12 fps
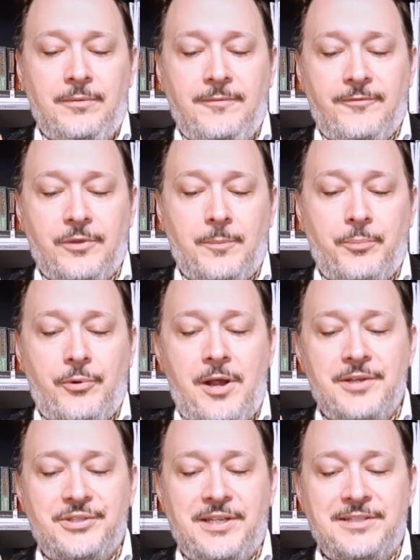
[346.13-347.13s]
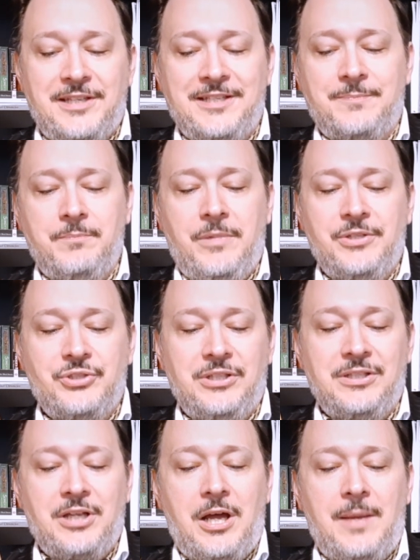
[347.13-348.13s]
for the process has much in
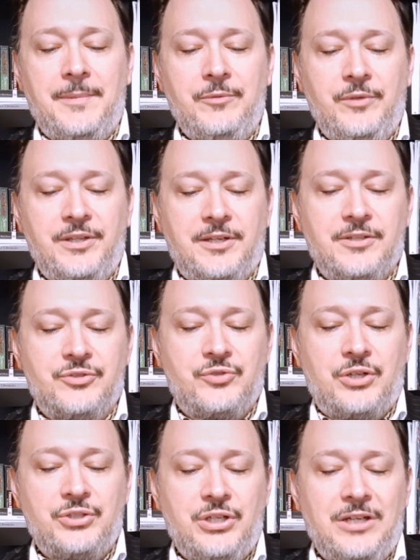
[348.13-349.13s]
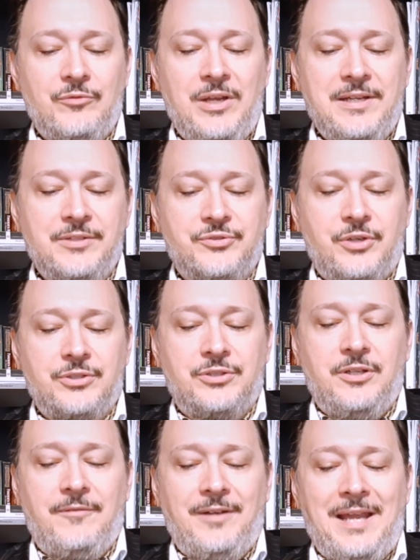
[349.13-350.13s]
common with the construction and reconstruction
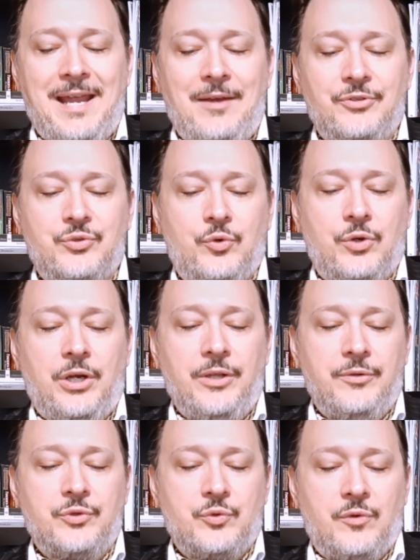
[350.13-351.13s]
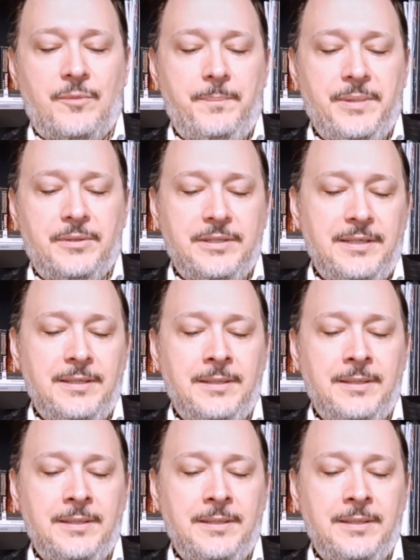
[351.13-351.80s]
of a house or other sort of building.